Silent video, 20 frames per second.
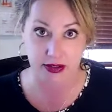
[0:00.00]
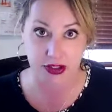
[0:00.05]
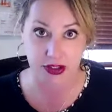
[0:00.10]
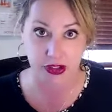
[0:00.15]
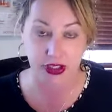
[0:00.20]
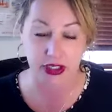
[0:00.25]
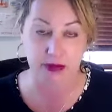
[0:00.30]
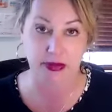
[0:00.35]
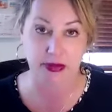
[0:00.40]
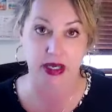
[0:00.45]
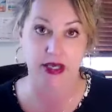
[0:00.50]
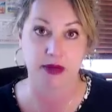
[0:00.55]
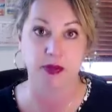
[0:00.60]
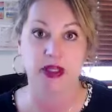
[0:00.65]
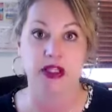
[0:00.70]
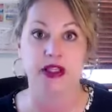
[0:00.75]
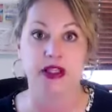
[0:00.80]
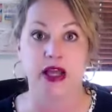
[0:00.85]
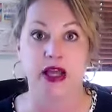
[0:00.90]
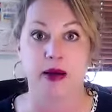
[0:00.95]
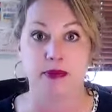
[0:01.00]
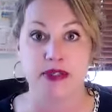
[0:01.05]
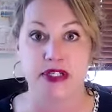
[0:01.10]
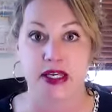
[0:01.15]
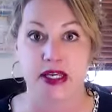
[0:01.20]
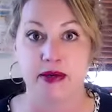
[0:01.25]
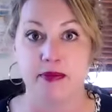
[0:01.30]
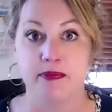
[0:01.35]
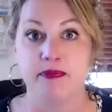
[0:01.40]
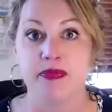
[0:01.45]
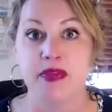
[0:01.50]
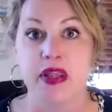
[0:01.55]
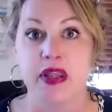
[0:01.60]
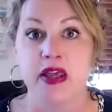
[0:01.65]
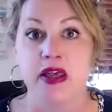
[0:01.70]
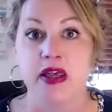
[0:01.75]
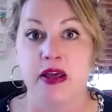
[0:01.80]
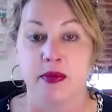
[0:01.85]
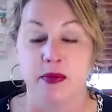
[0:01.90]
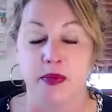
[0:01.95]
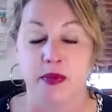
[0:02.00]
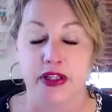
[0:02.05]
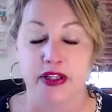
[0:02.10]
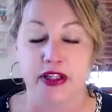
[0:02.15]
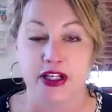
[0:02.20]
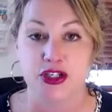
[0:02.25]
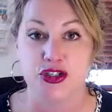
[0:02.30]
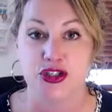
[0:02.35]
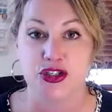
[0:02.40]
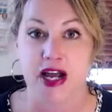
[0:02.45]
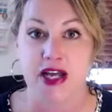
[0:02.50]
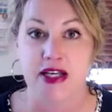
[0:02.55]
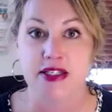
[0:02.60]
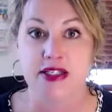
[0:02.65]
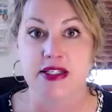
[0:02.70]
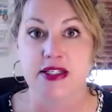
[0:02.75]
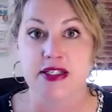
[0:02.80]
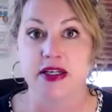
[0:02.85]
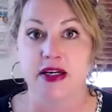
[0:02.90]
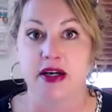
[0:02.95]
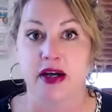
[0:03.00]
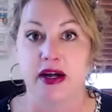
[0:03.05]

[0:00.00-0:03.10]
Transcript: during my weekly update, weekly address.